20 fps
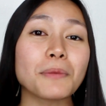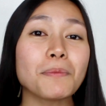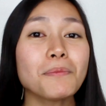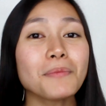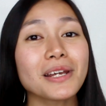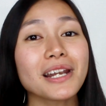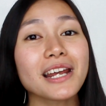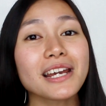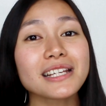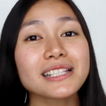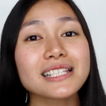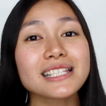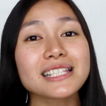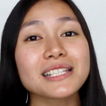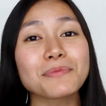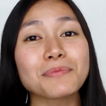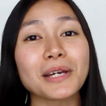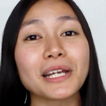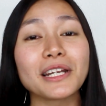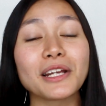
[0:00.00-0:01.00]
minutes
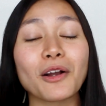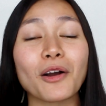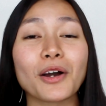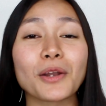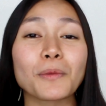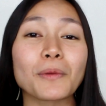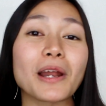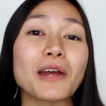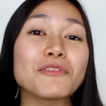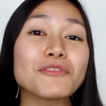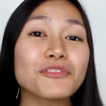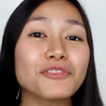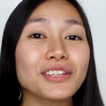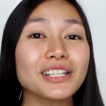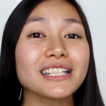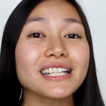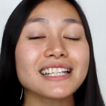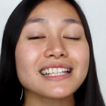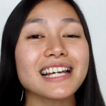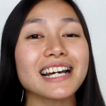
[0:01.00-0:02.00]
depending on what I'm
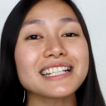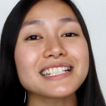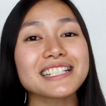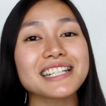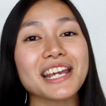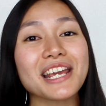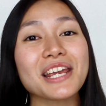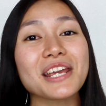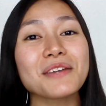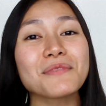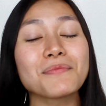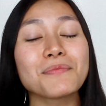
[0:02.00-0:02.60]
feeling that day,